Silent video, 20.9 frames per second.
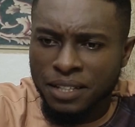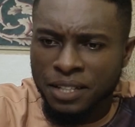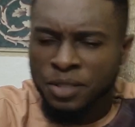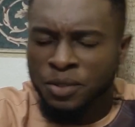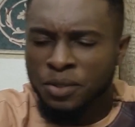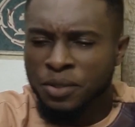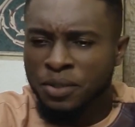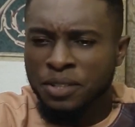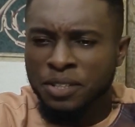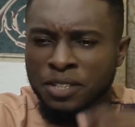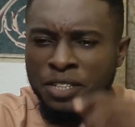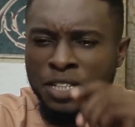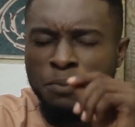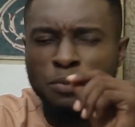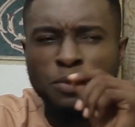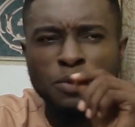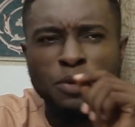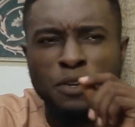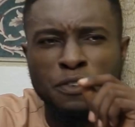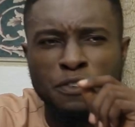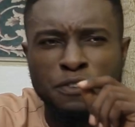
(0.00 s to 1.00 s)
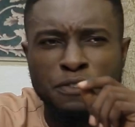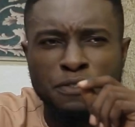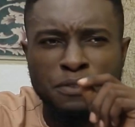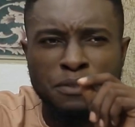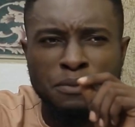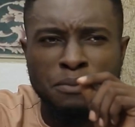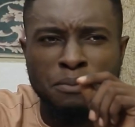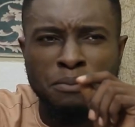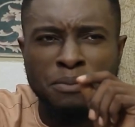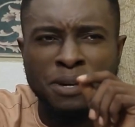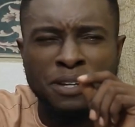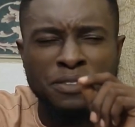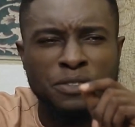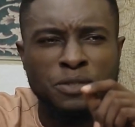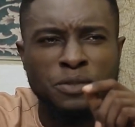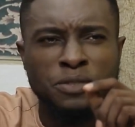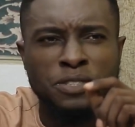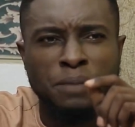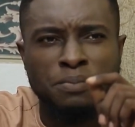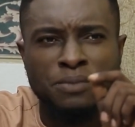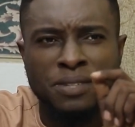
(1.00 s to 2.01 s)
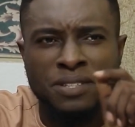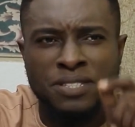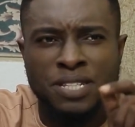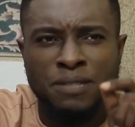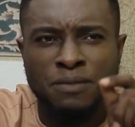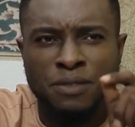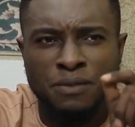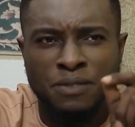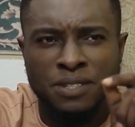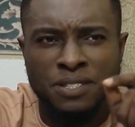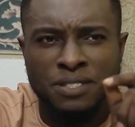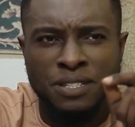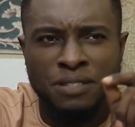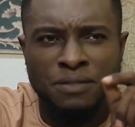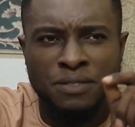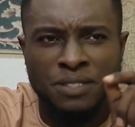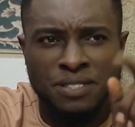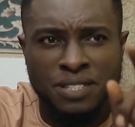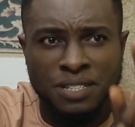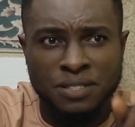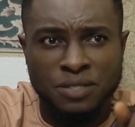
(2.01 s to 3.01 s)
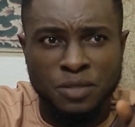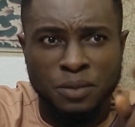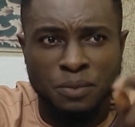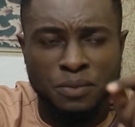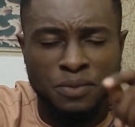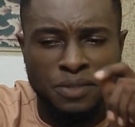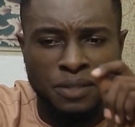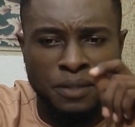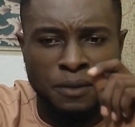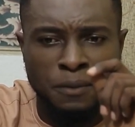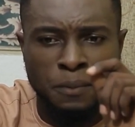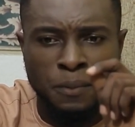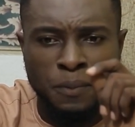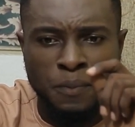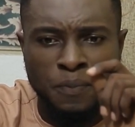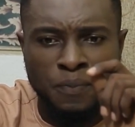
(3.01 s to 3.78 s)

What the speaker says: you know, the book of Matthew chapter 7 verse 7 said something.